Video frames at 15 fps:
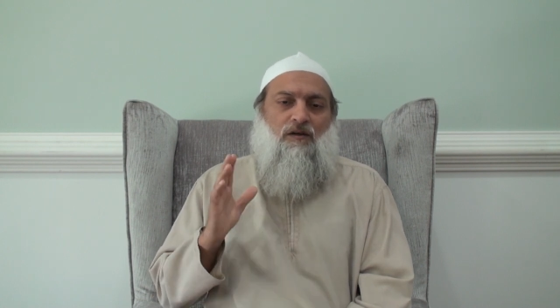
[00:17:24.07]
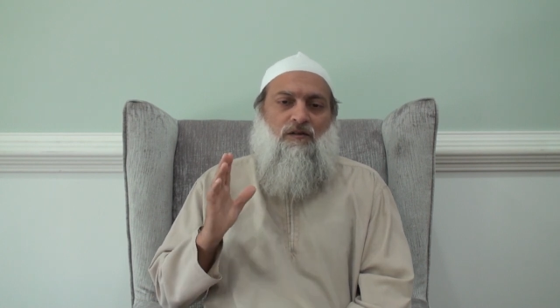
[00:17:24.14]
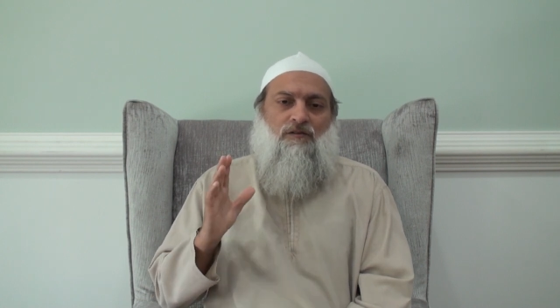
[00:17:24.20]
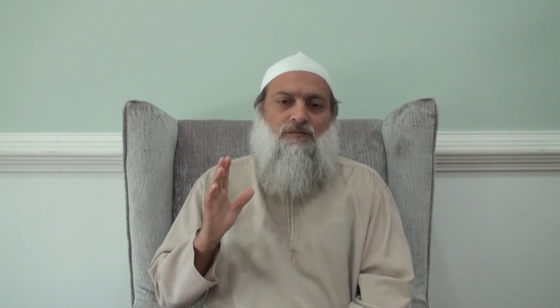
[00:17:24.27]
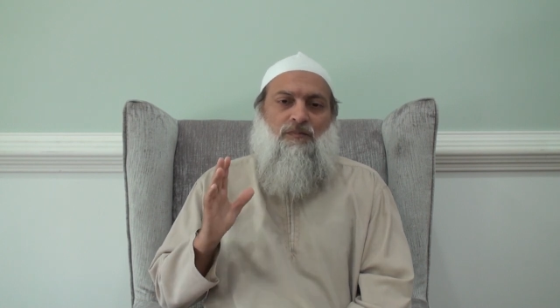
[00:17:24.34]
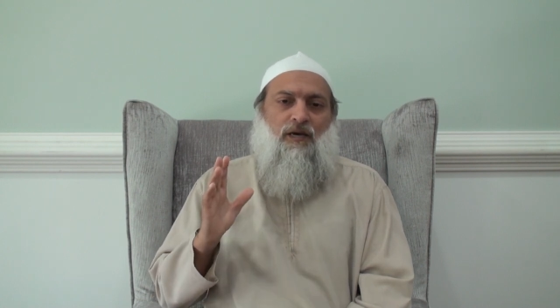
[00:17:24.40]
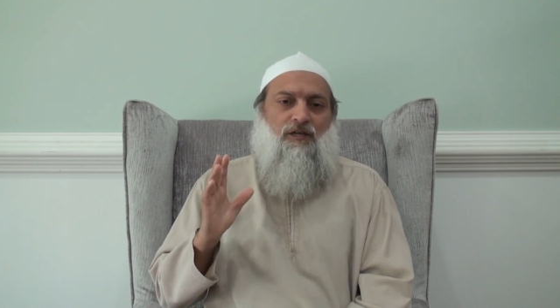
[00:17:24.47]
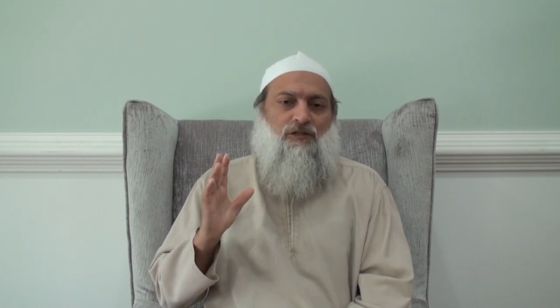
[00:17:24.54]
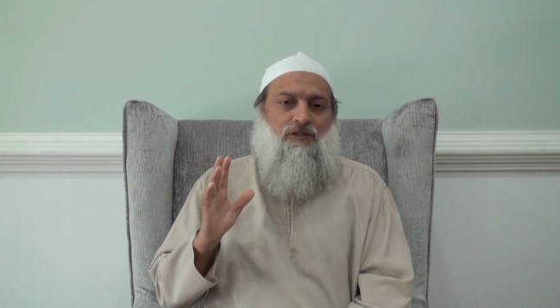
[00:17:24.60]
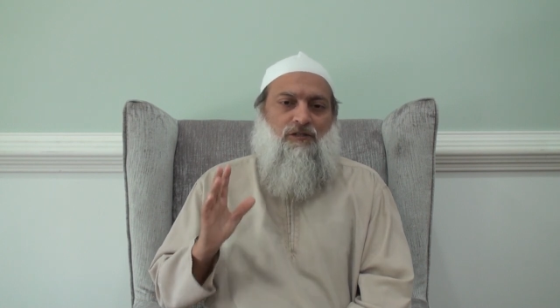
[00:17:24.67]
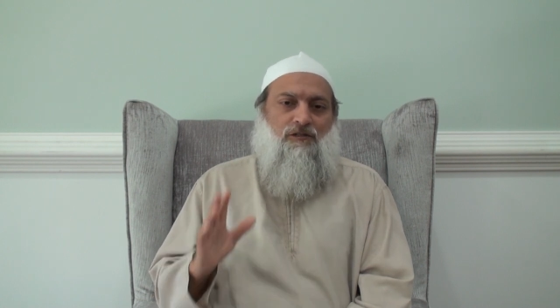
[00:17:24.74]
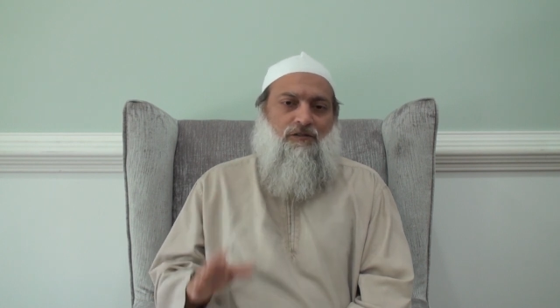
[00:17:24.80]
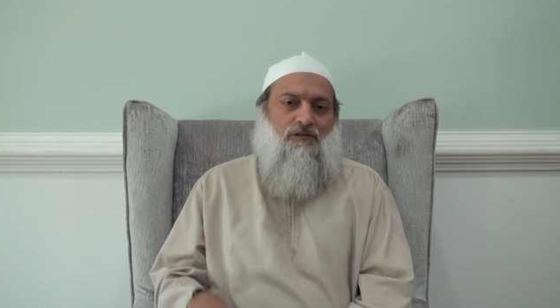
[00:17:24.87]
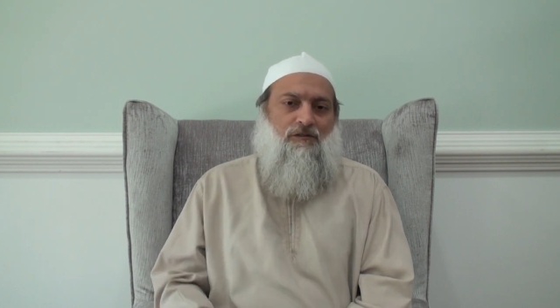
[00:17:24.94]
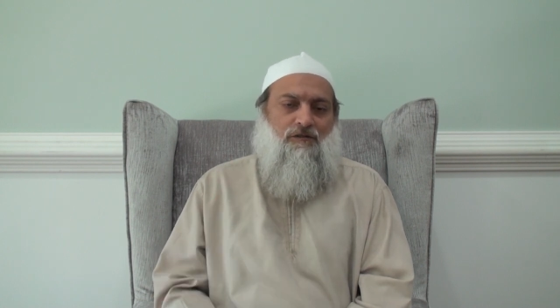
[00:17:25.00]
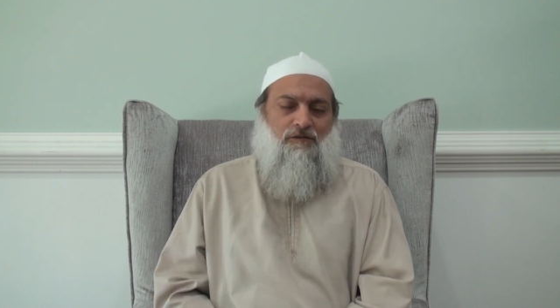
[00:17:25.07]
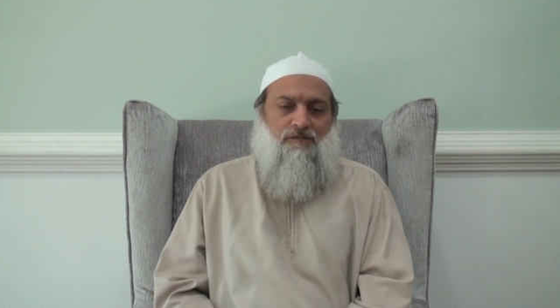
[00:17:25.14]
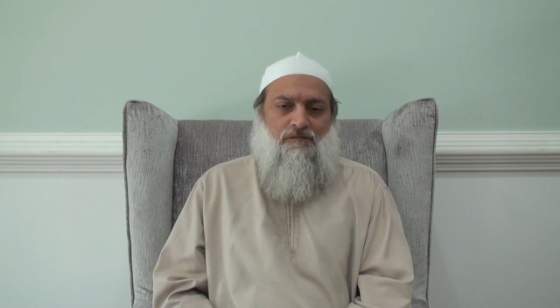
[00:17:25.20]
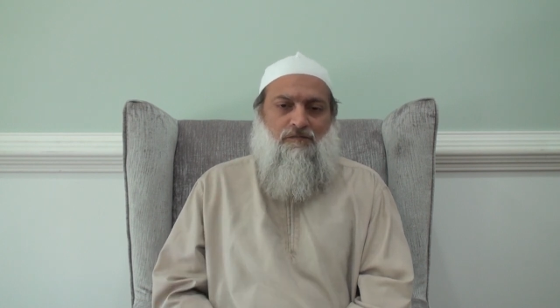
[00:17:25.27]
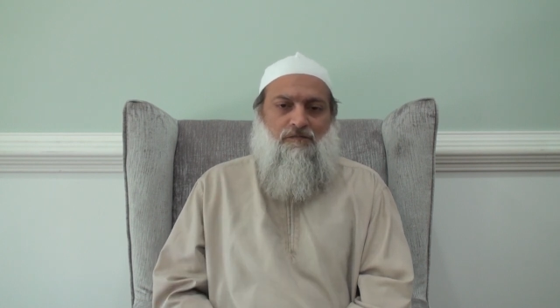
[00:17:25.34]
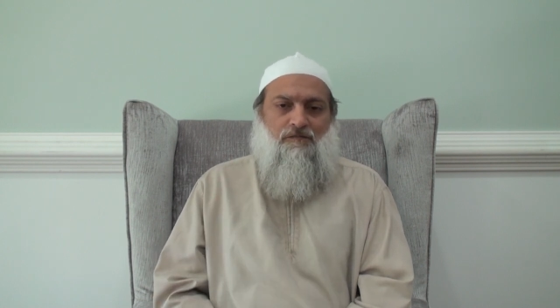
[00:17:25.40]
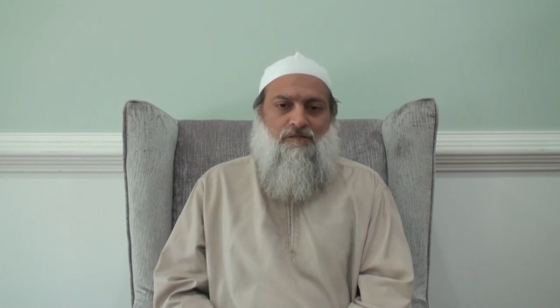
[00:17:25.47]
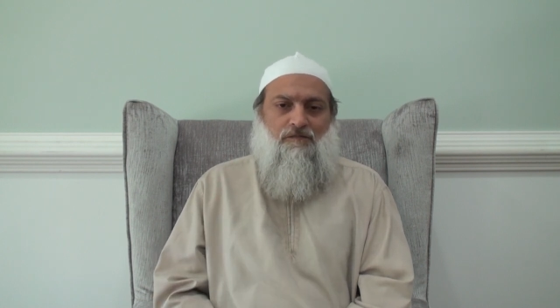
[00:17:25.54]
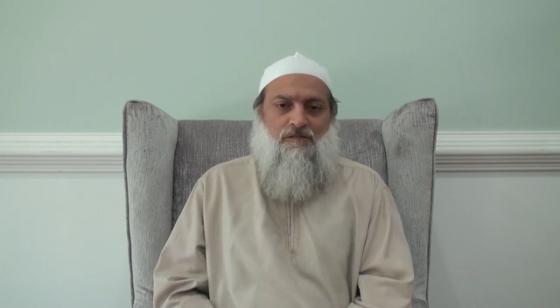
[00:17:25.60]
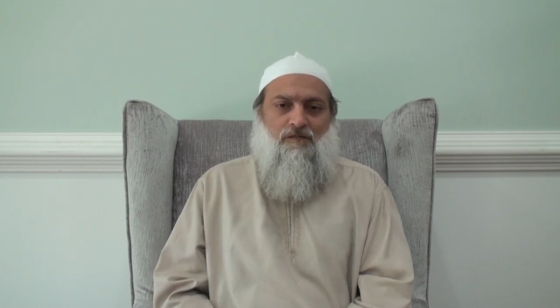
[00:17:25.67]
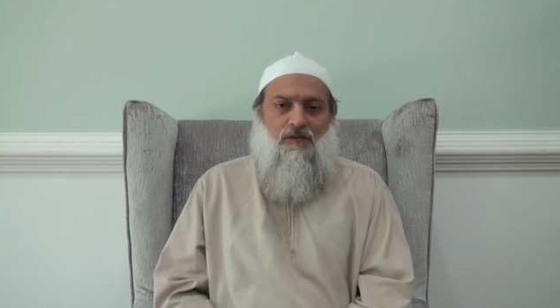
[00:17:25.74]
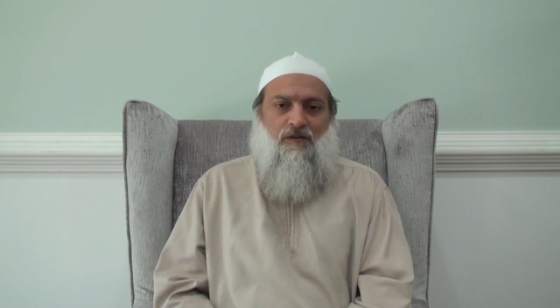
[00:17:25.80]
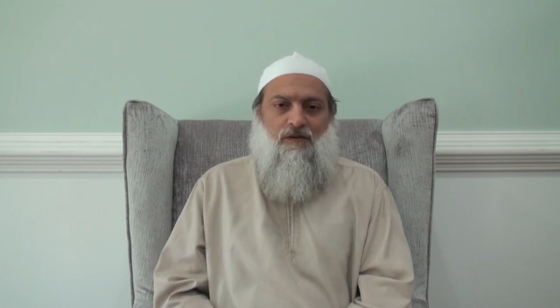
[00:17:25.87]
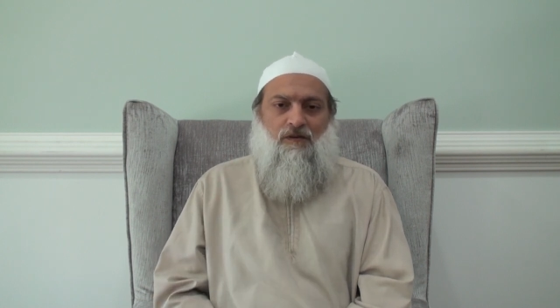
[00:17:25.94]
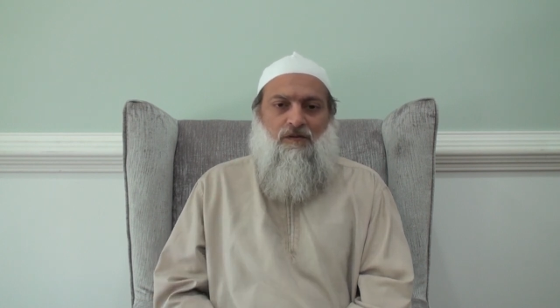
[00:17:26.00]
is patience.
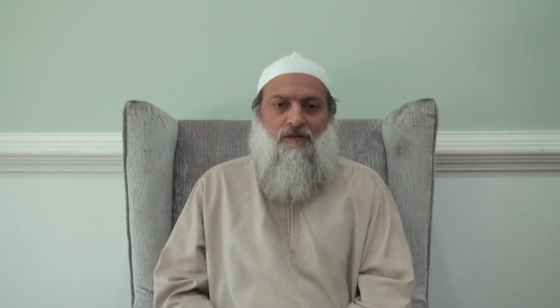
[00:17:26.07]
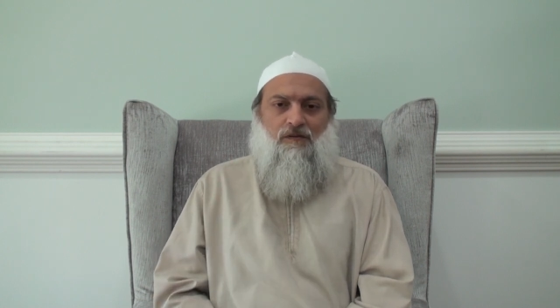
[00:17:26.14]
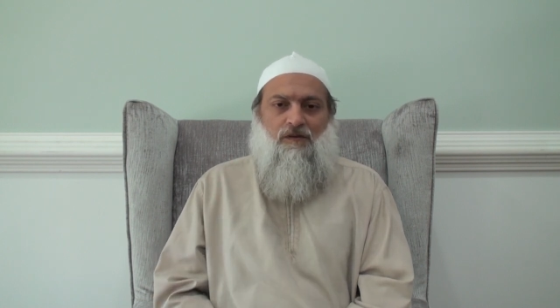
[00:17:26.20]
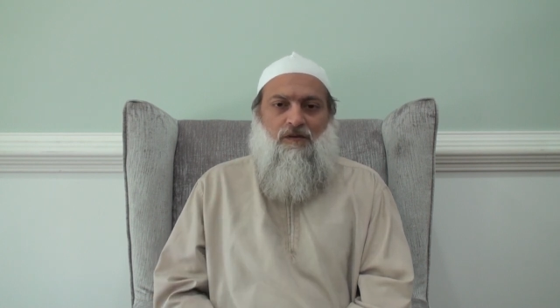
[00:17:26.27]
You know?